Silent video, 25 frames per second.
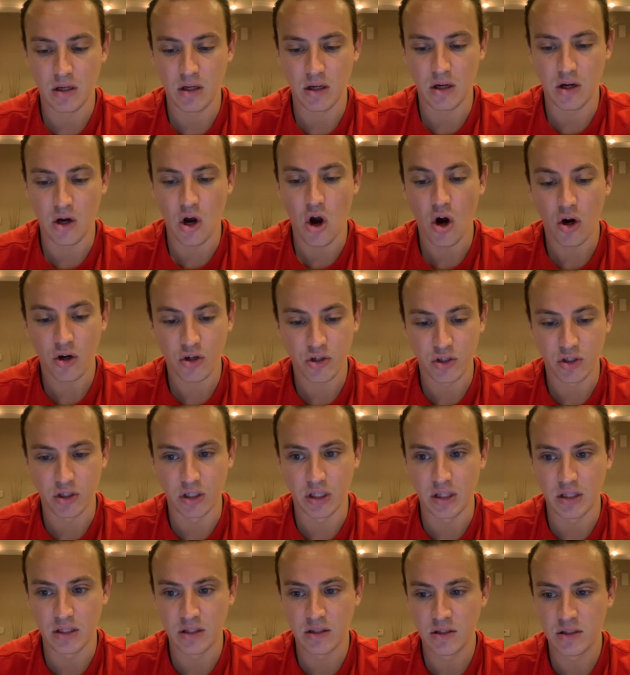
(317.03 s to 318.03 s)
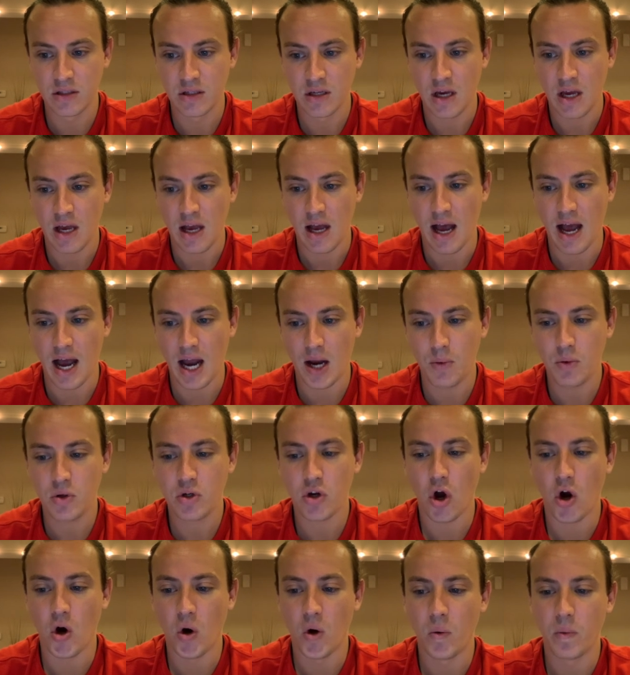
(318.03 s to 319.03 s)
auctions, I
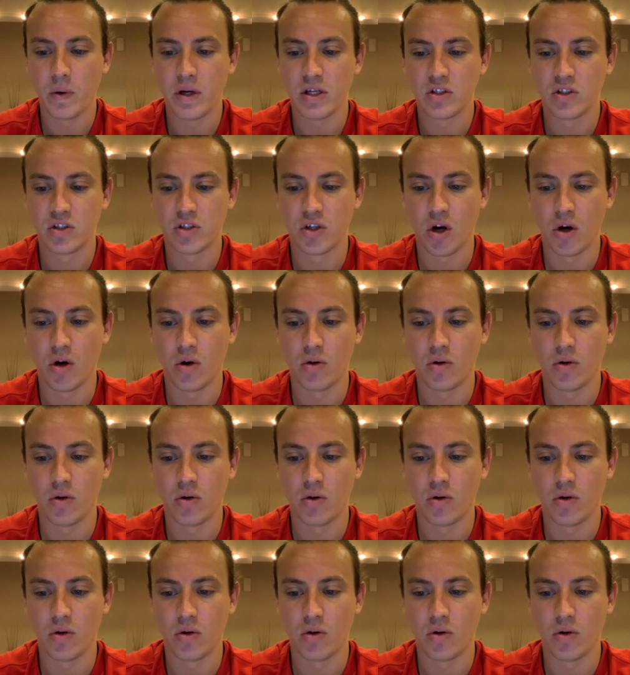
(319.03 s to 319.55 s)
would always go